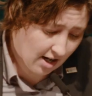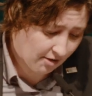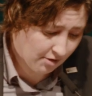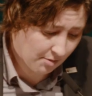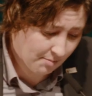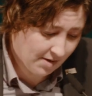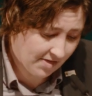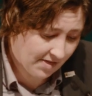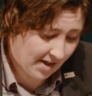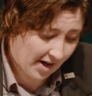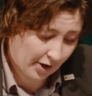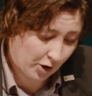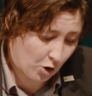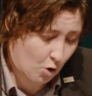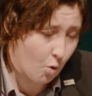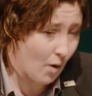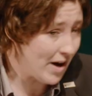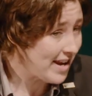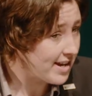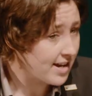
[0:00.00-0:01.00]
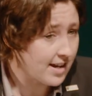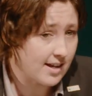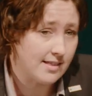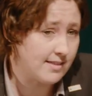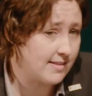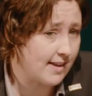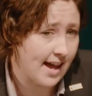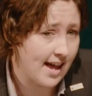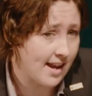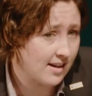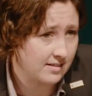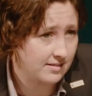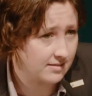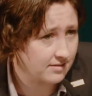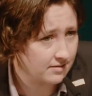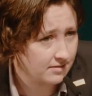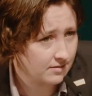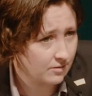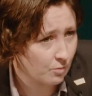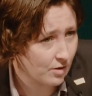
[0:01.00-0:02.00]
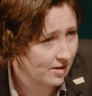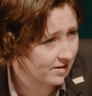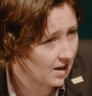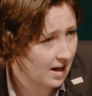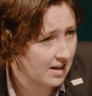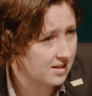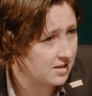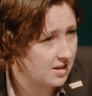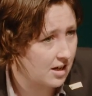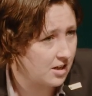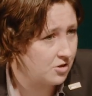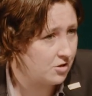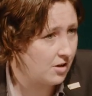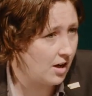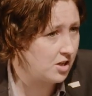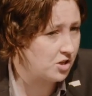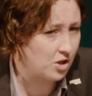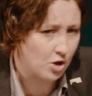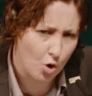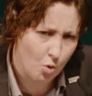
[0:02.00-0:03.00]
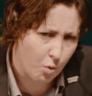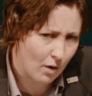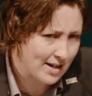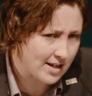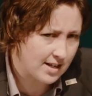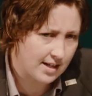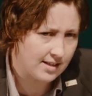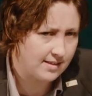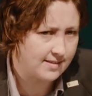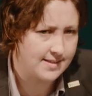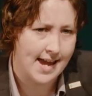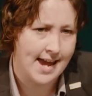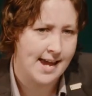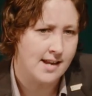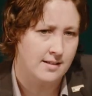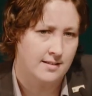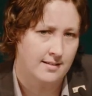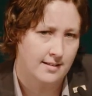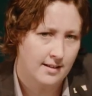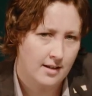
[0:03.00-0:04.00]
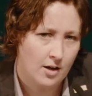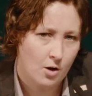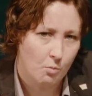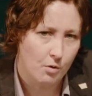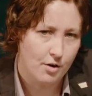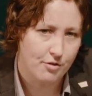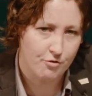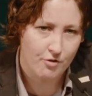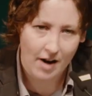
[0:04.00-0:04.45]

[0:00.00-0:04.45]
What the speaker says: government that are quite content with that situation, quite content with